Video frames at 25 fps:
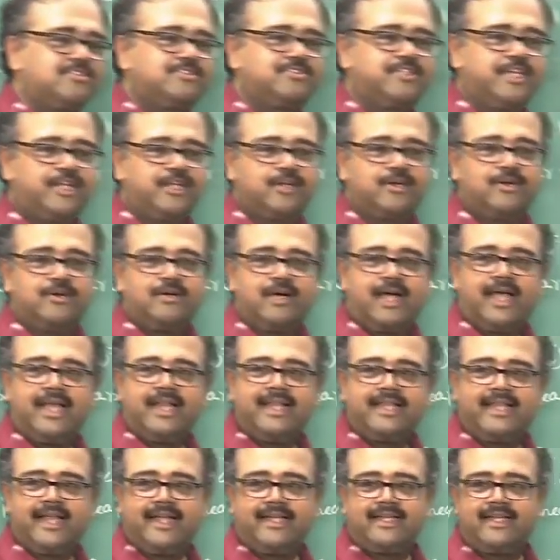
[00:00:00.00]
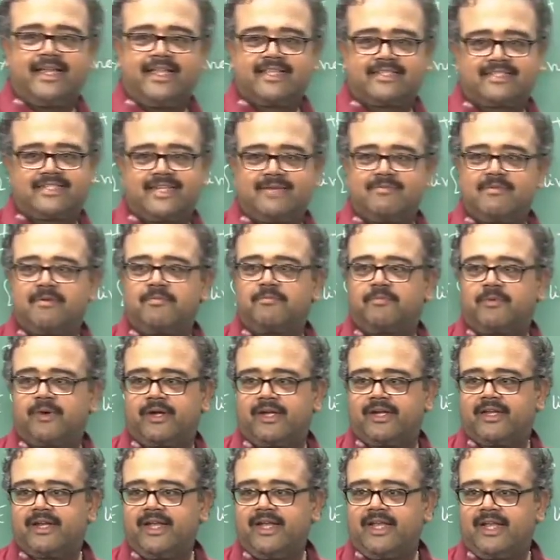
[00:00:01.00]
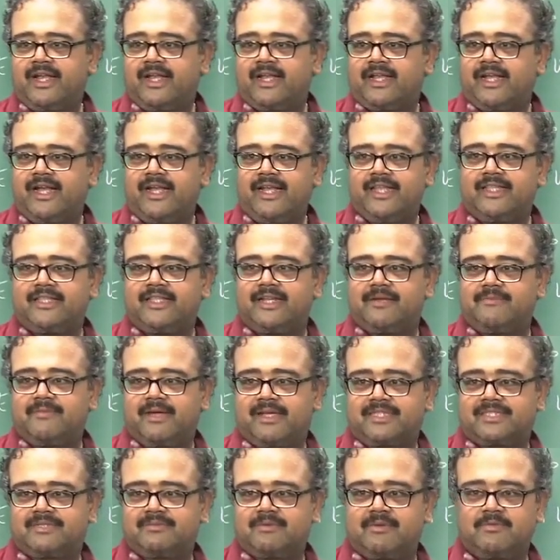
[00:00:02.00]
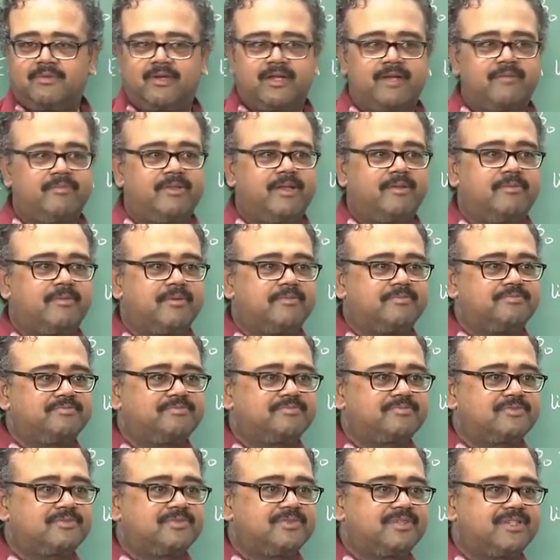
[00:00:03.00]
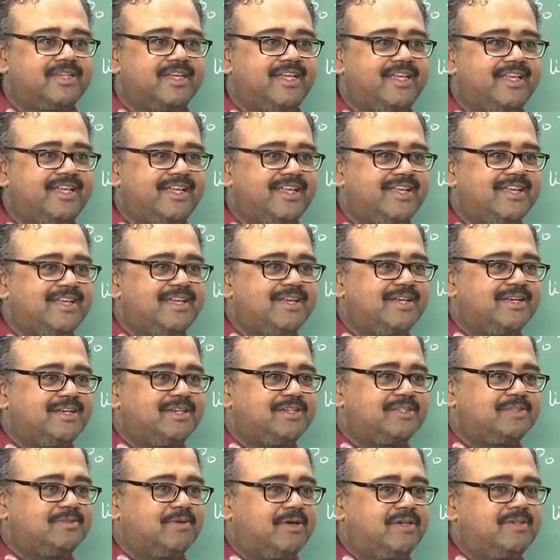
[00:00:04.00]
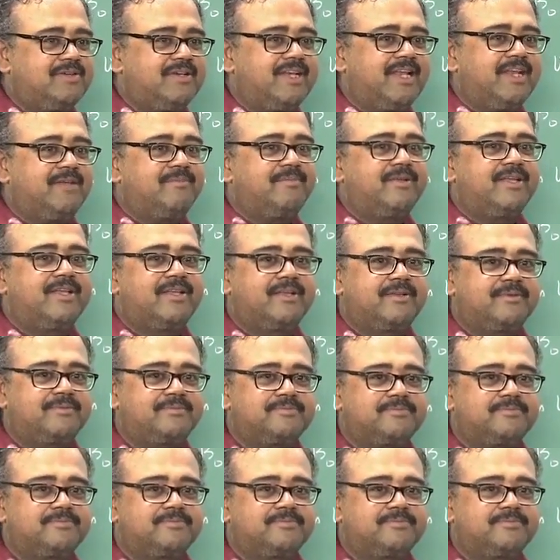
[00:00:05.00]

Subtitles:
to 0, I will get an extremum point, right. I will get either a maximum or a minimum, okay. So what will it be?